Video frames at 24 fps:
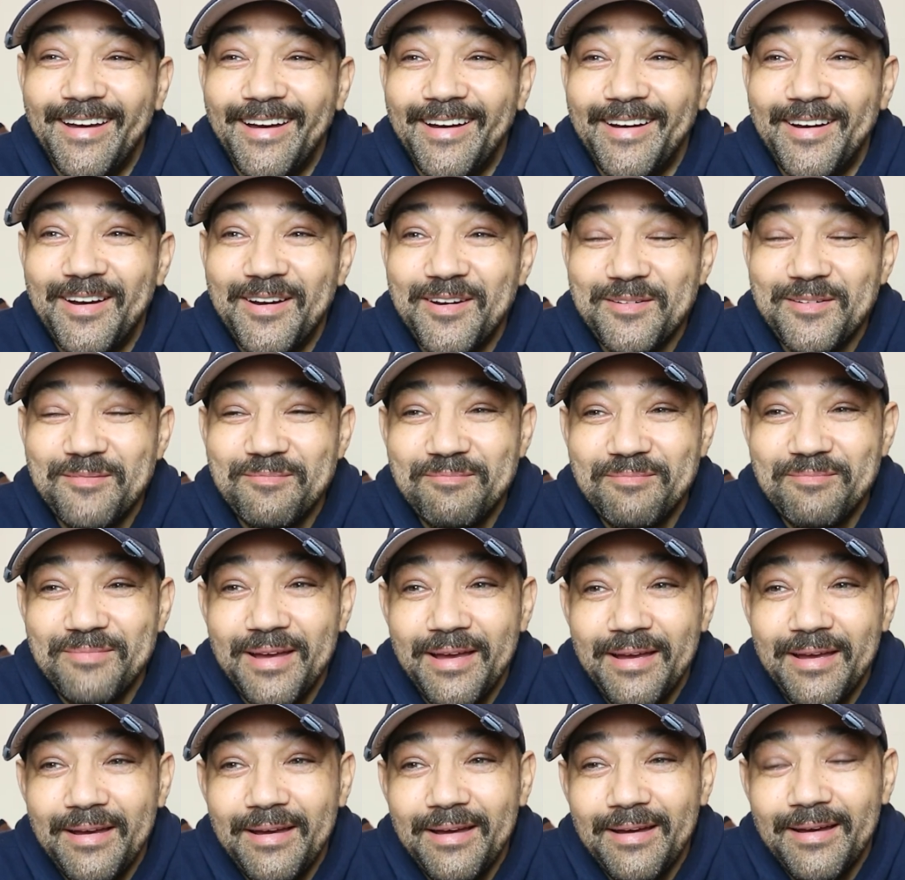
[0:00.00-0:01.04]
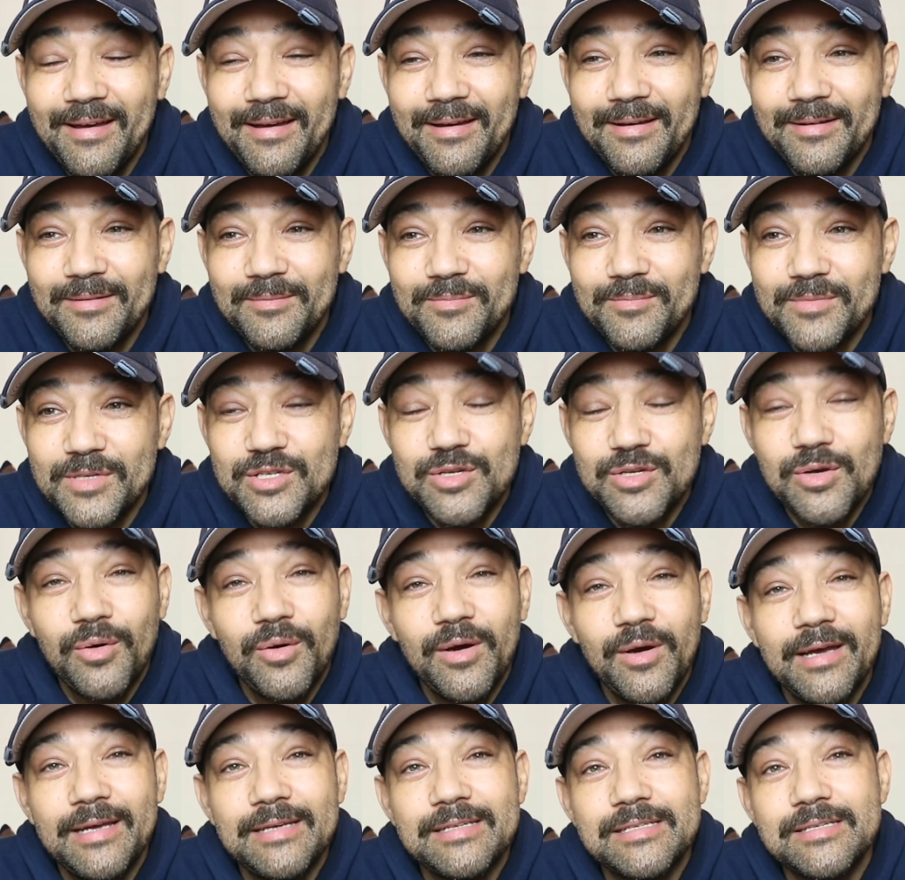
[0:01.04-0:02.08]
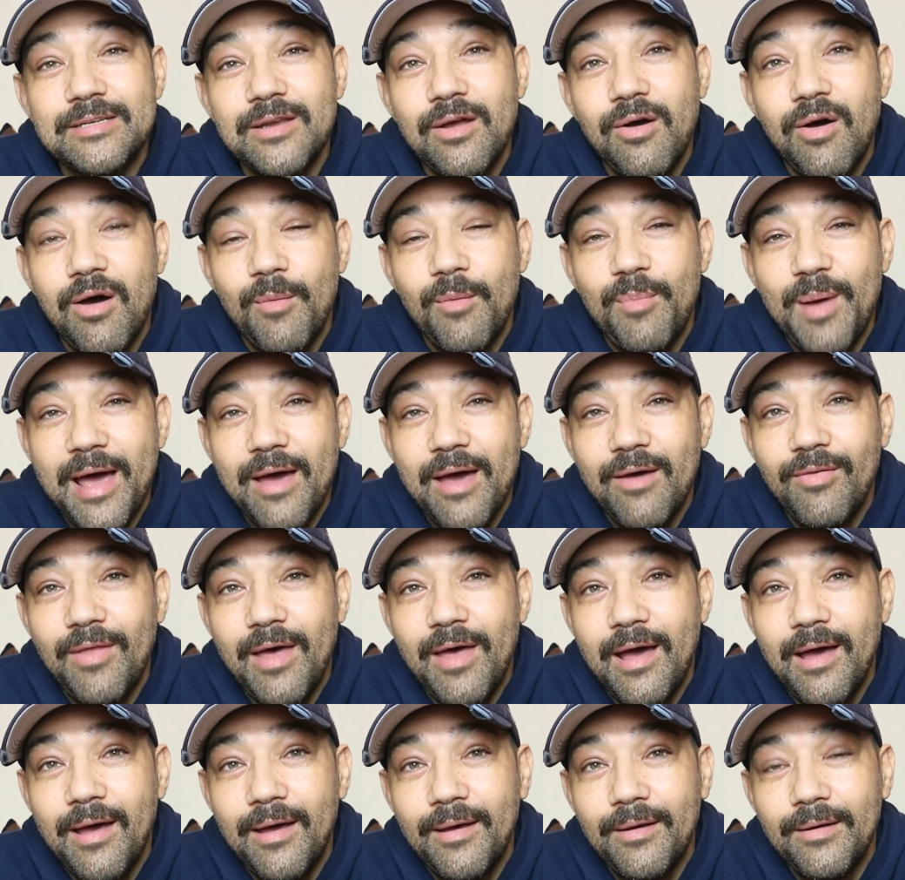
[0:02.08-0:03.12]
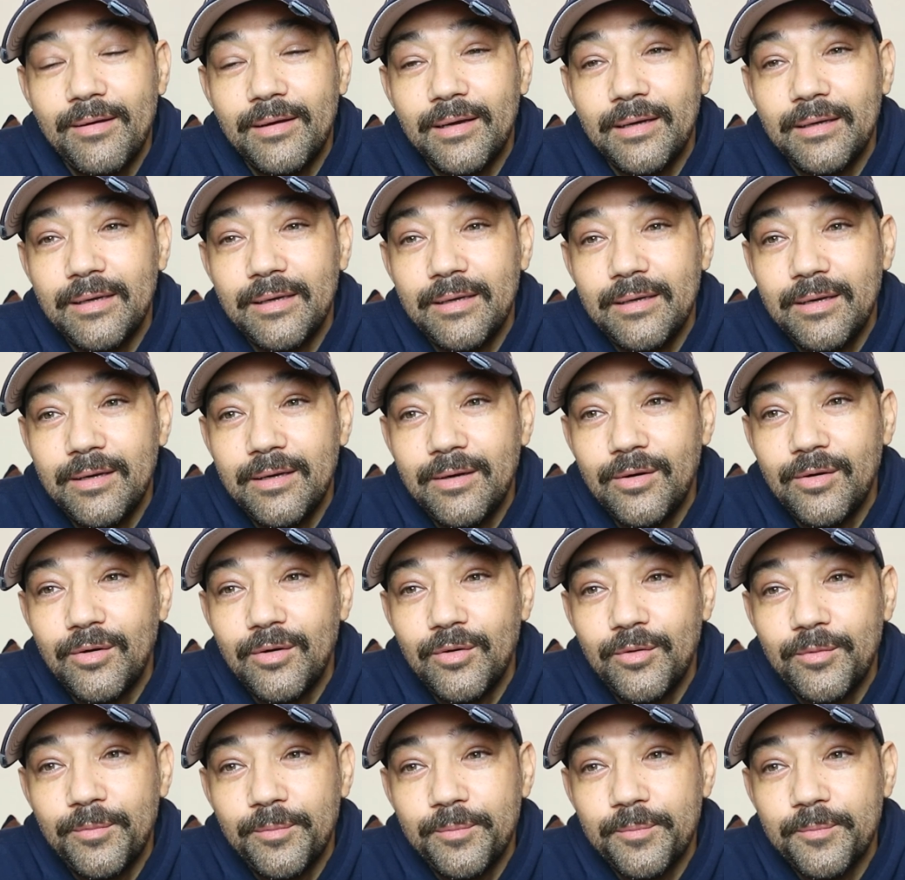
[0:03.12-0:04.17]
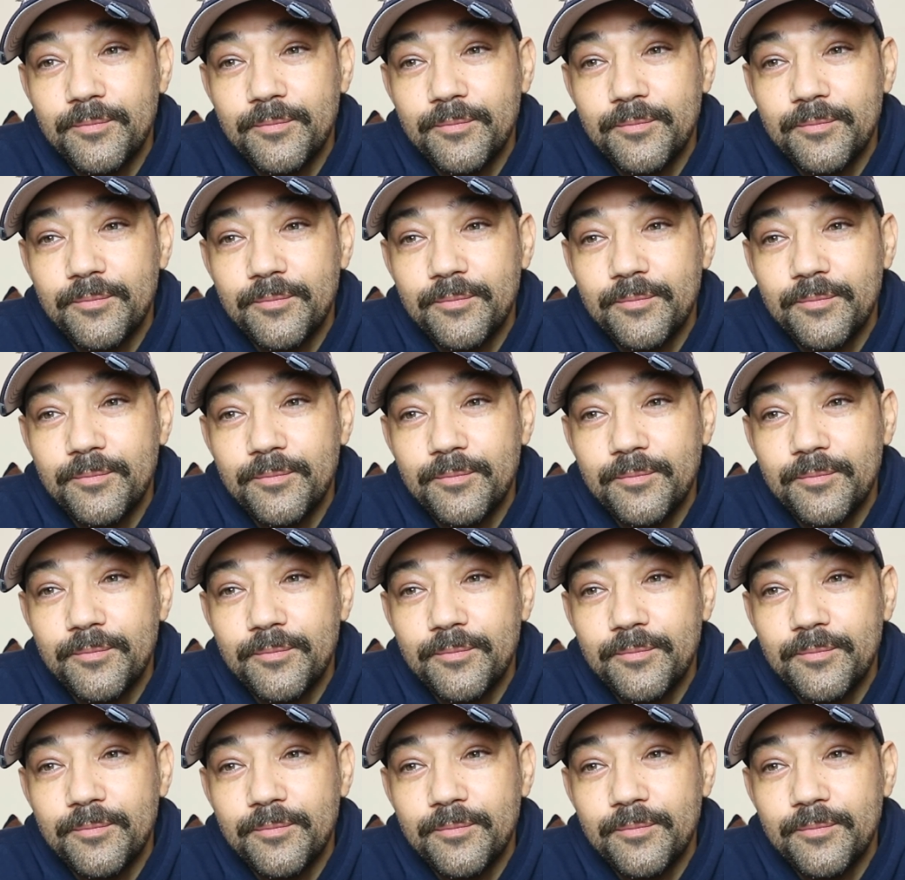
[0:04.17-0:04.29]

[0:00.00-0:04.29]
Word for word: Um, so it's not about that, you know.